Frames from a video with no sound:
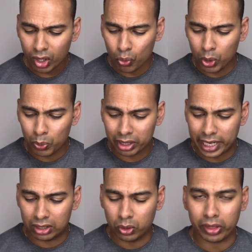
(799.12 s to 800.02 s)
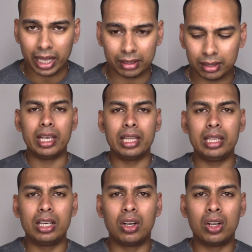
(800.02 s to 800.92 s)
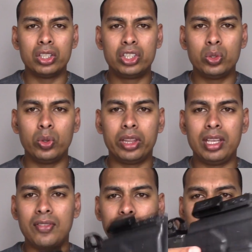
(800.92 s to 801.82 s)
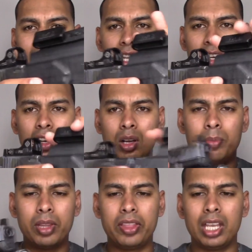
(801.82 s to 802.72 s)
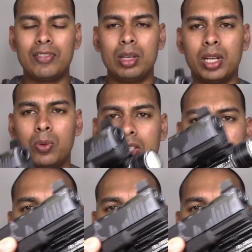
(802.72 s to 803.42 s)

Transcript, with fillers: we will get to that. And then on to the firearm, the thing everybody wants to